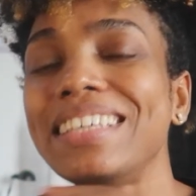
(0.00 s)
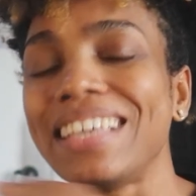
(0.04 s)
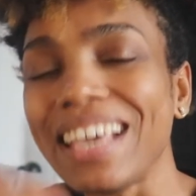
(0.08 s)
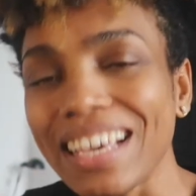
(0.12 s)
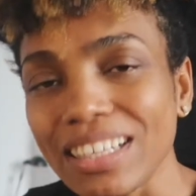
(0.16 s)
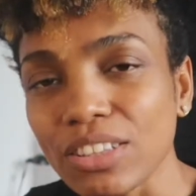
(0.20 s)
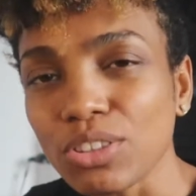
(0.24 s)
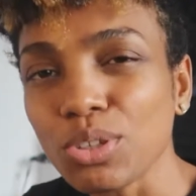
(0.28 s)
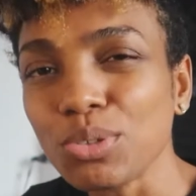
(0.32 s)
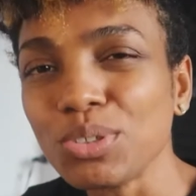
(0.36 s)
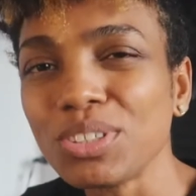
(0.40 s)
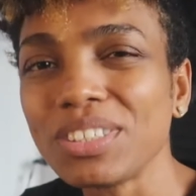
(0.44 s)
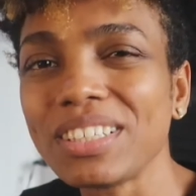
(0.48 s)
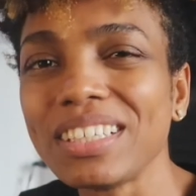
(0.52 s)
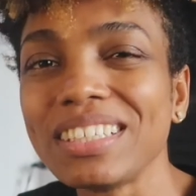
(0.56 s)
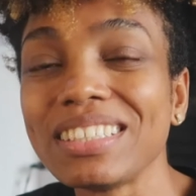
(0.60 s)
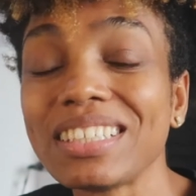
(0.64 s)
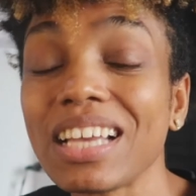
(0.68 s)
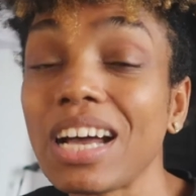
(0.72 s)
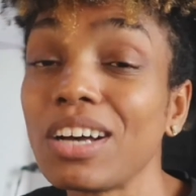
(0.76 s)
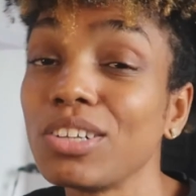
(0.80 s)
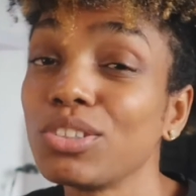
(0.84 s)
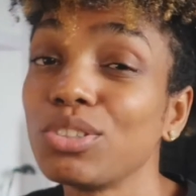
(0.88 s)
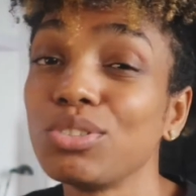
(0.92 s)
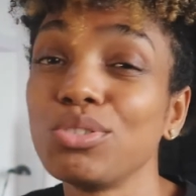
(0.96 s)
get those
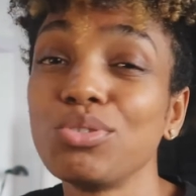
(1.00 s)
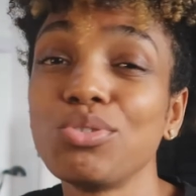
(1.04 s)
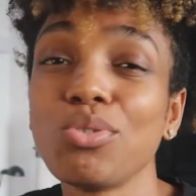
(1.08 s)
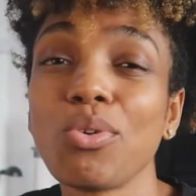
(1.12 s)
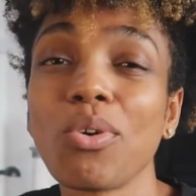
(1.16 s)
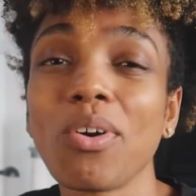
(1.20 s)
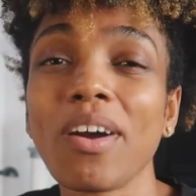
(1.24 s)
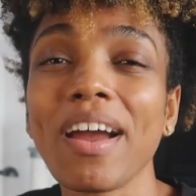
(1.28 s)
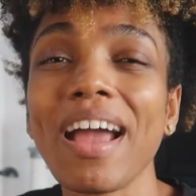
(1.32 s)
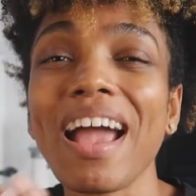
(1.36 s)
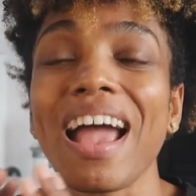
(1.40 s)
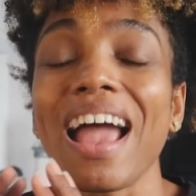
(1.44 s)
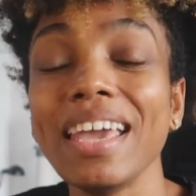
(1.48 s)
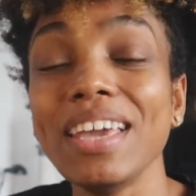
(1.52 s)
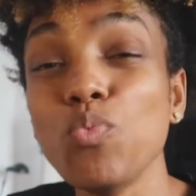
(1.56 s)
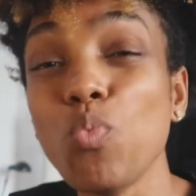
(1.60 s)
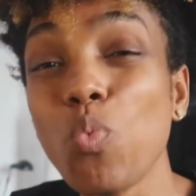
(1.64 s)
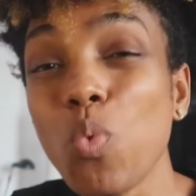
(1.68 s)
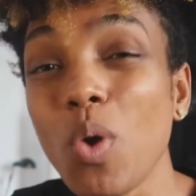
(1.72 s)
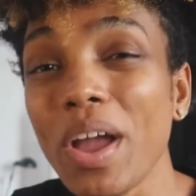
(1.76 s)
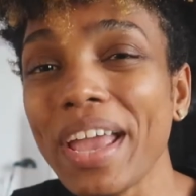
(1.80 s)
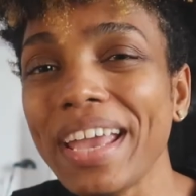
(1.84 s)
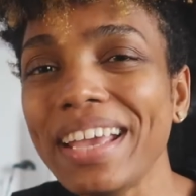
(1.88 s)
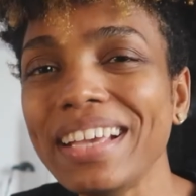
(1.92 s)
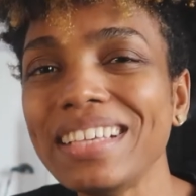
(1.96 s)
things out the door
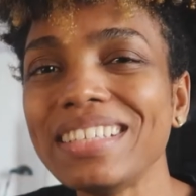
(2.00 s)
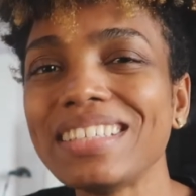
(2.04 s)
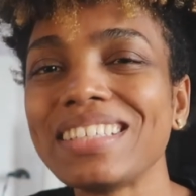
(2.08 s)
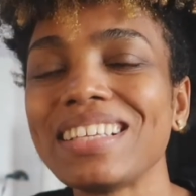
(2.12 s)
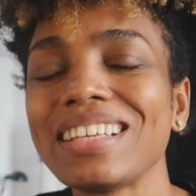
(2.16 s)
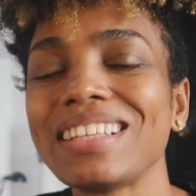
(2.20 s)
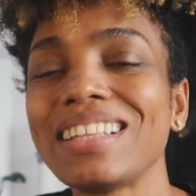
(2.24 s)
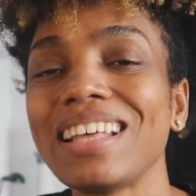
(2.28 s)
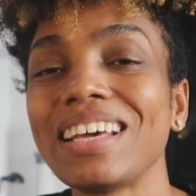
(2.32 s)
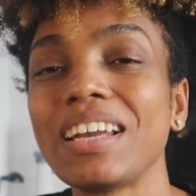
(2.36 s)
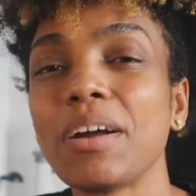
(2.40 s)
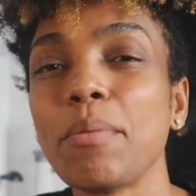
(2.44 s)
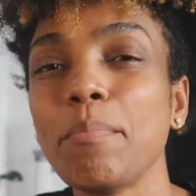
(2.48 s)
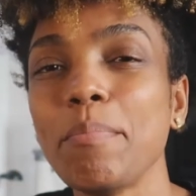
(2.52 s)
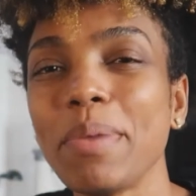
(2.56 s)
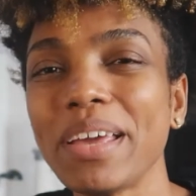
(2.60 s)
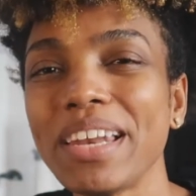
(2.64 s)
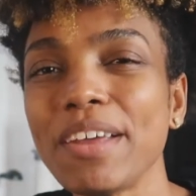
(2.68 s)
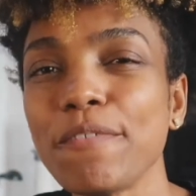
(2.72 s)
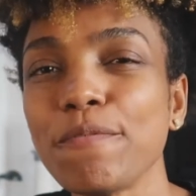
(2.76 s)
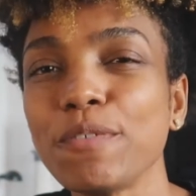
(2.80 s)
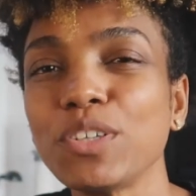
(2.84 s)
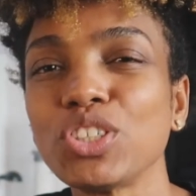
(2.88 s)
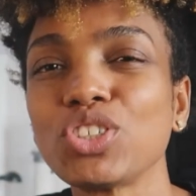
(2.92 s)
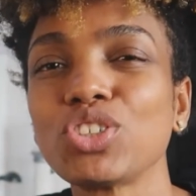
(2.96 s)
in ways that are
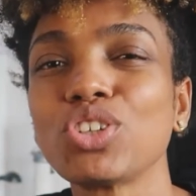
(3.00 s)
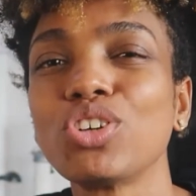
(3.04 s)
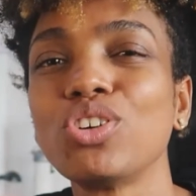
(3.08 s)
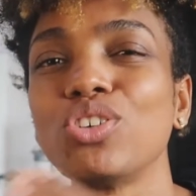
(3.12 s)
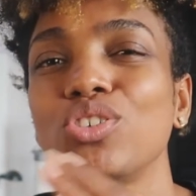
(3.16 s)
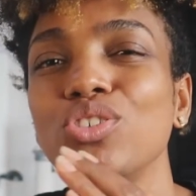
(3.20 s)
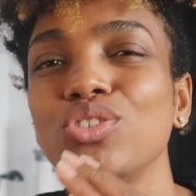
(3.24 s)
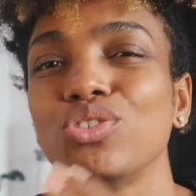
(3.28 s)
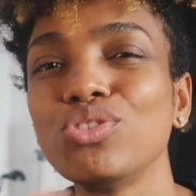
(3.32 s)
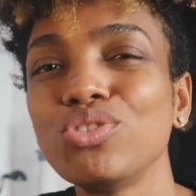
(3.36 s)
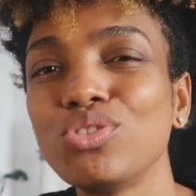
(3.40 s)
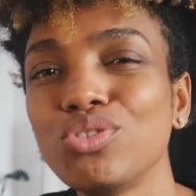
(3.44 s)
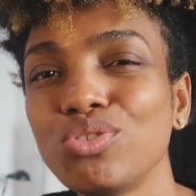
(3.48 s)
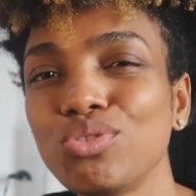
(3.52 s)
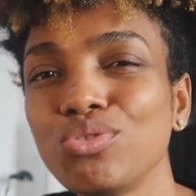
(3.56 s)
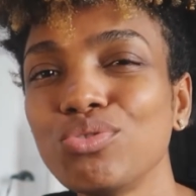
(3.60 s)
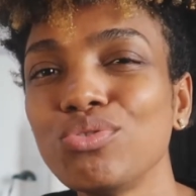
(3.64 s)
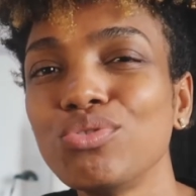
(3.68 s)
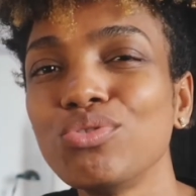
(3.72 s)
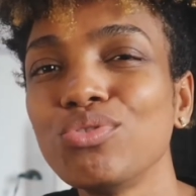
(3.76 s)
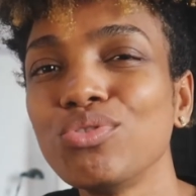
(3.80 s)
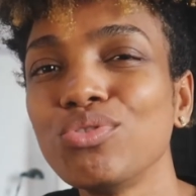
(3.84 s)
beneficial to